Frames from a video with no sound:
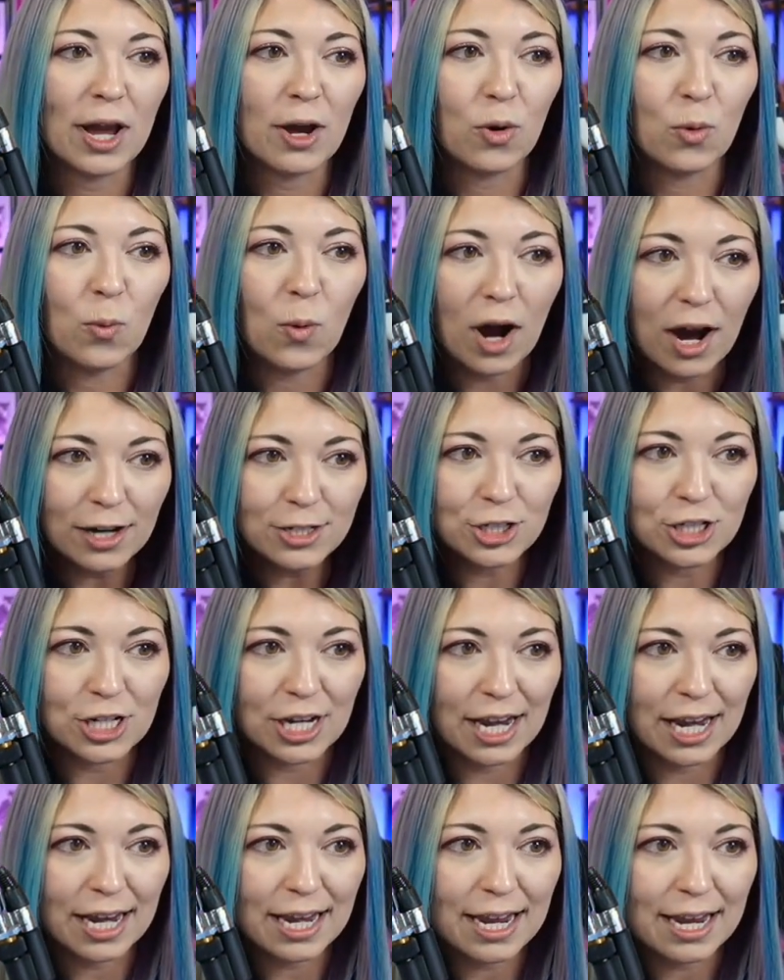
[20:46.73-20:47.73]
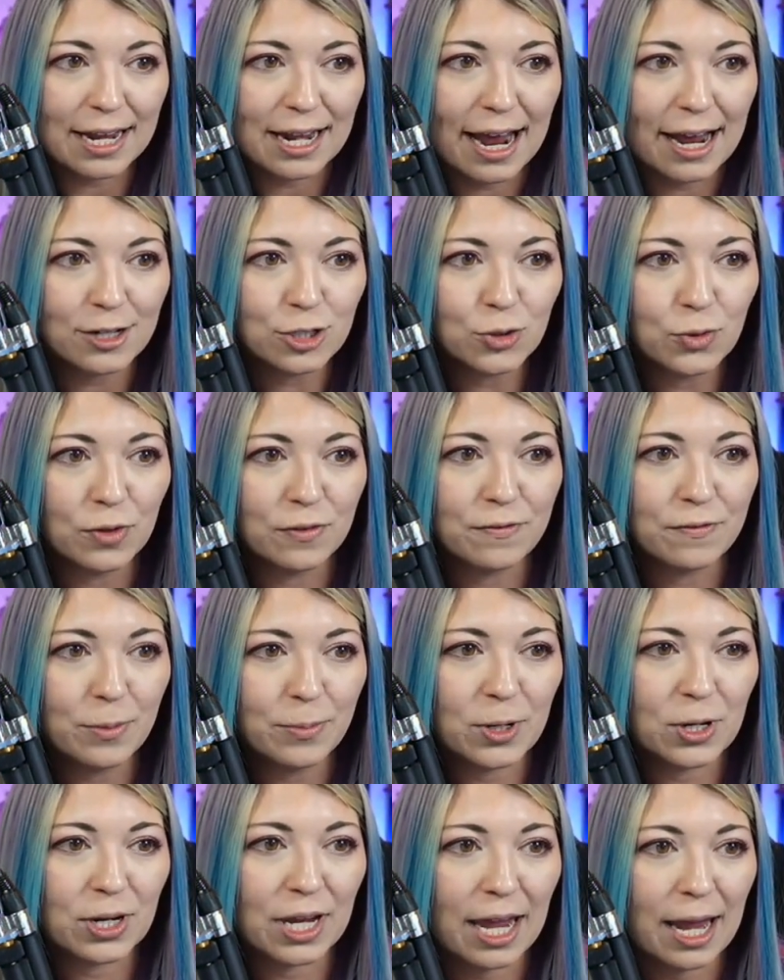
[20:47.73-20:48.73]
While watching an actual
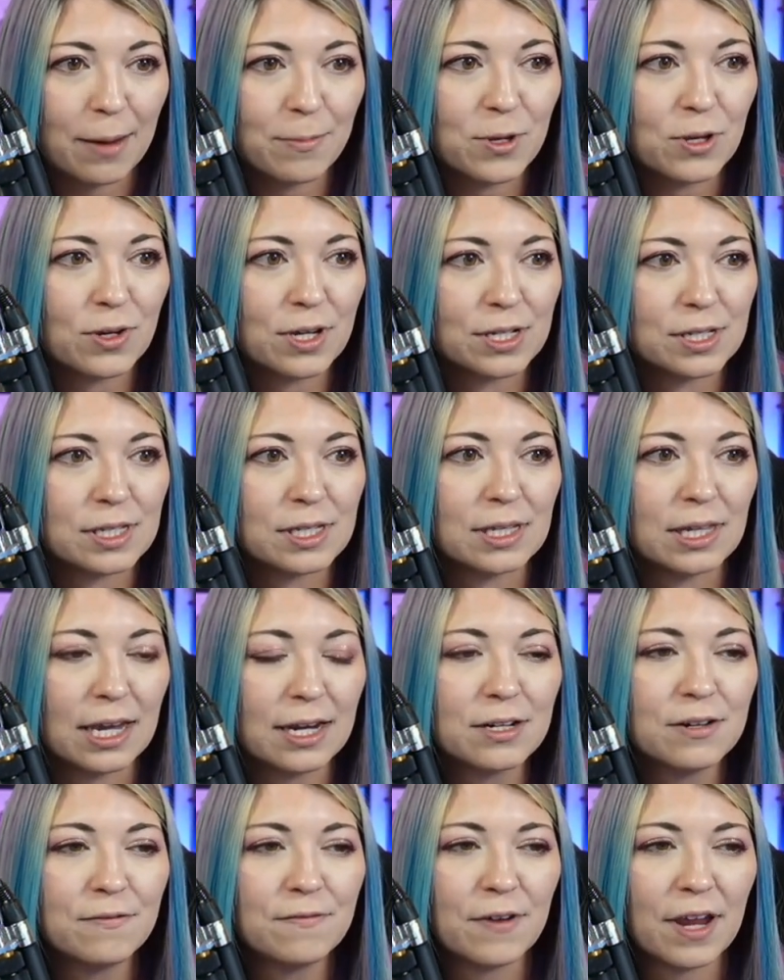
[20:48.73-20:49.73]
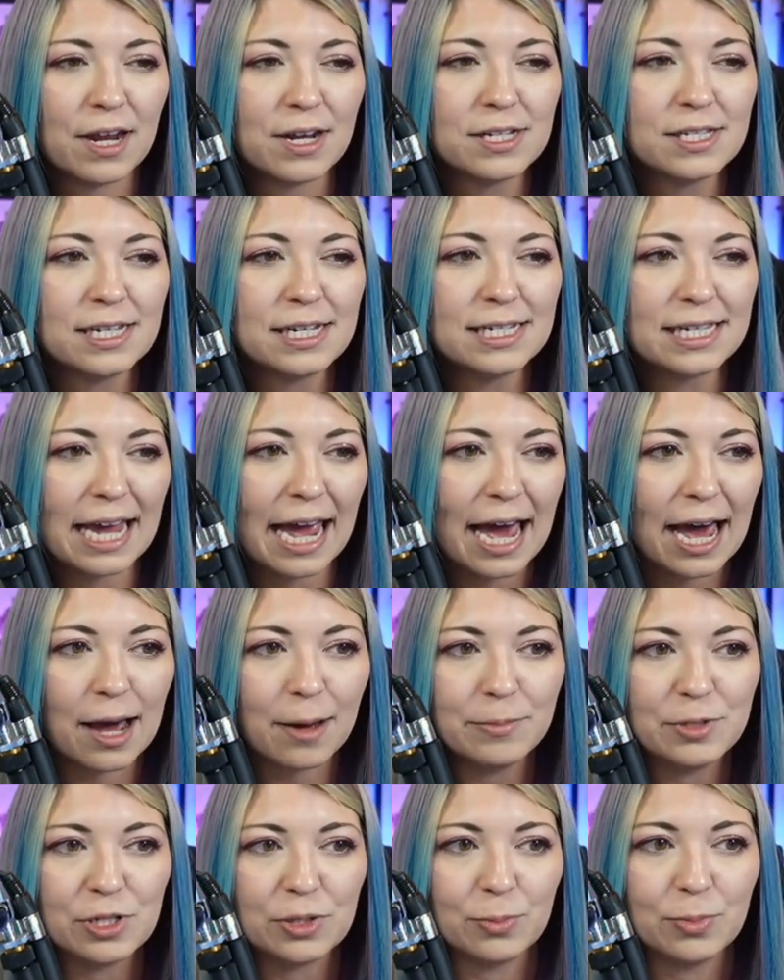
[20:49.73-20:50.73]
football game, you can select a fantasy
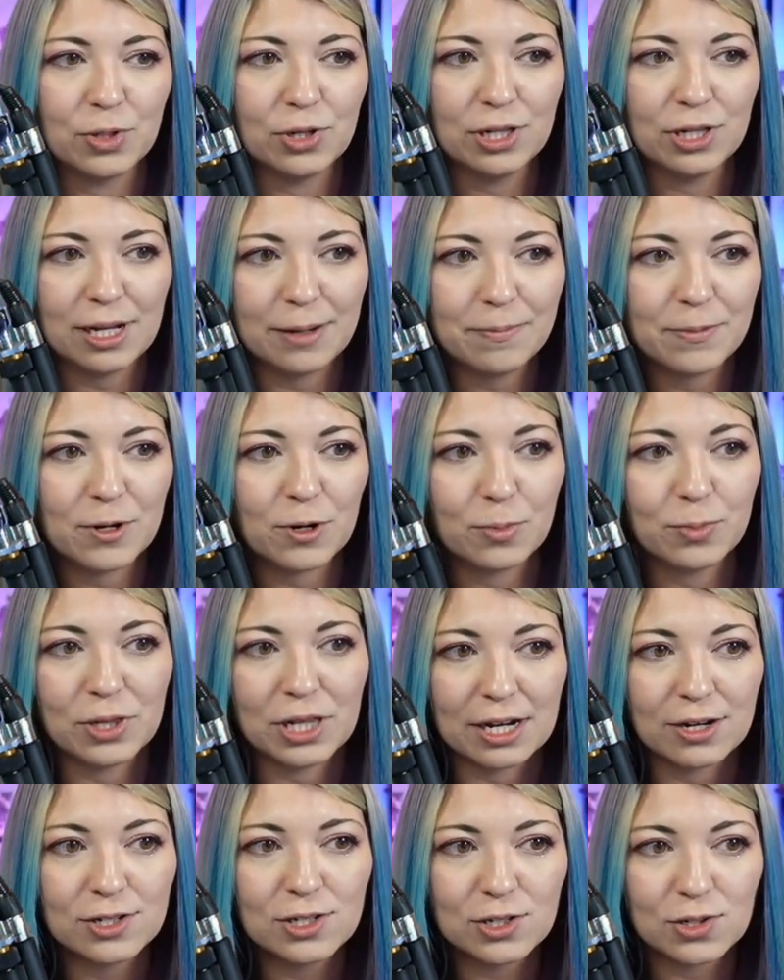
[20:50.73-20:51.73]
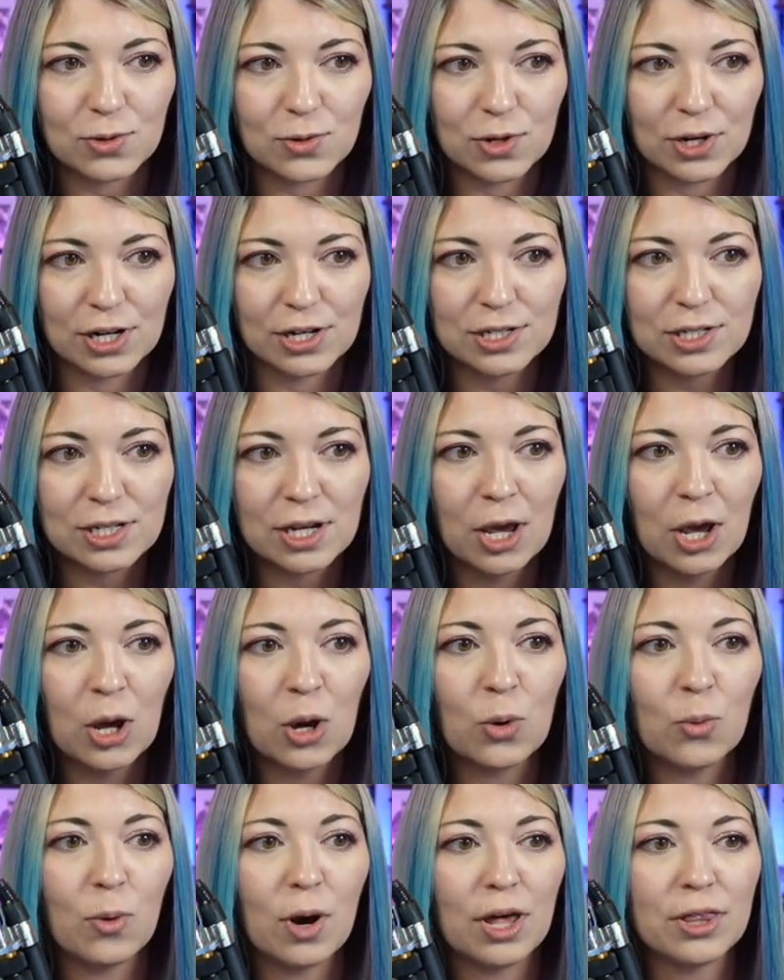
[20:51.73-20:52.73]
tab to pull up your player scores,
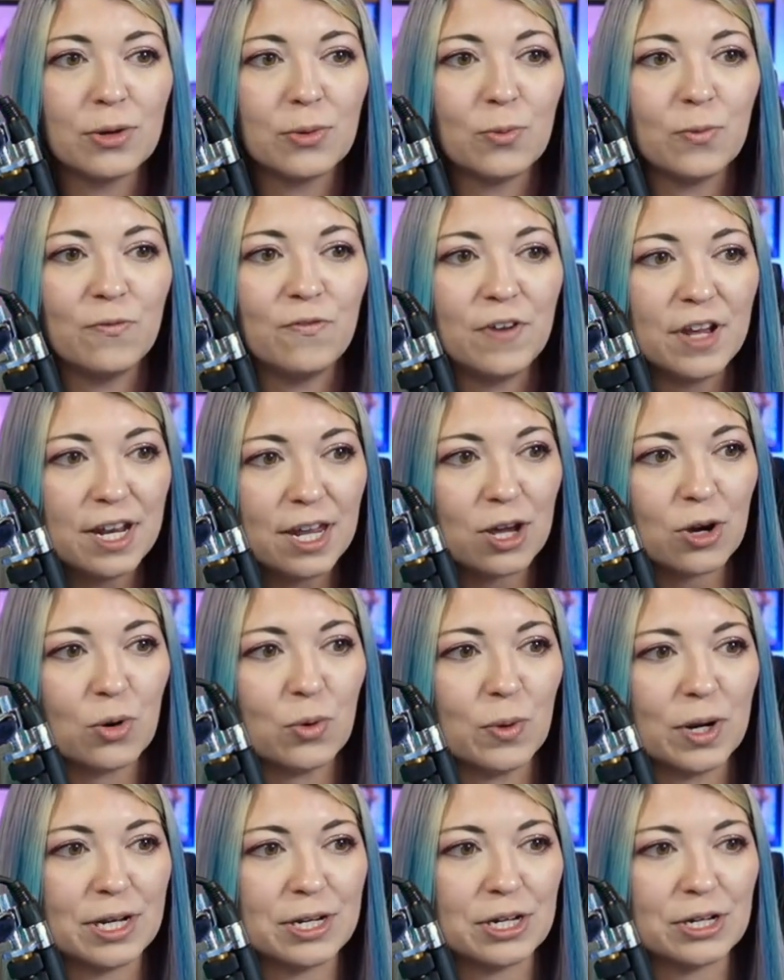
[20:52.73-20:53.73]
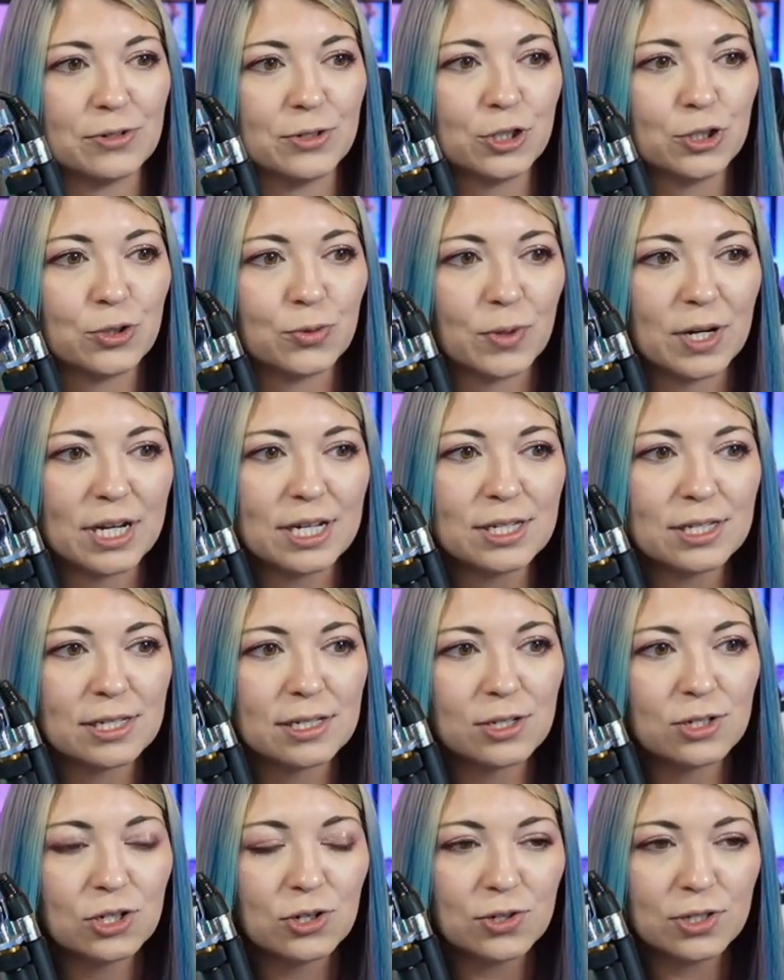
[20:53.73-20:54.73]
while the video window
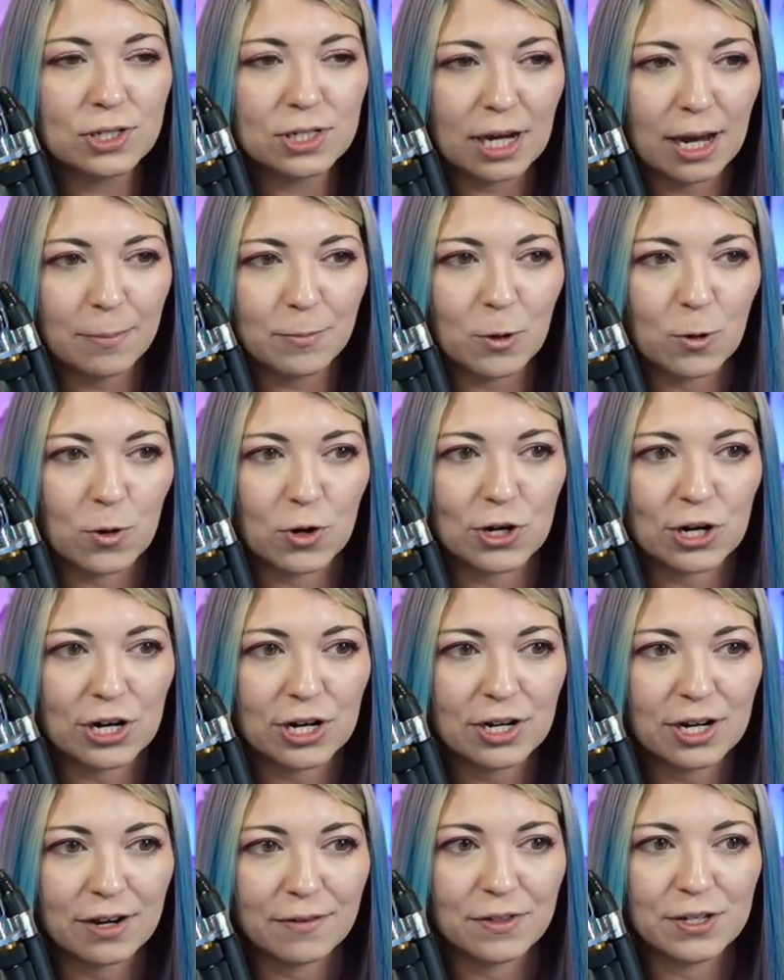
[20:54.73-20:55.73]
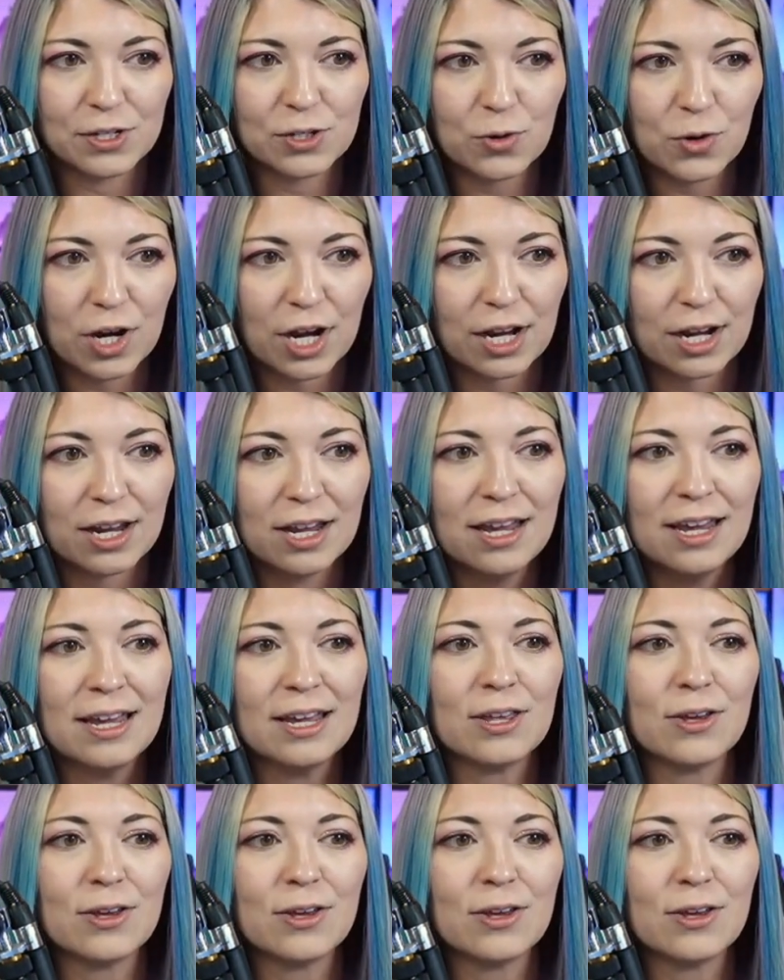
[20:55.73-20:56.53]
shrinks to the top corner of the screen.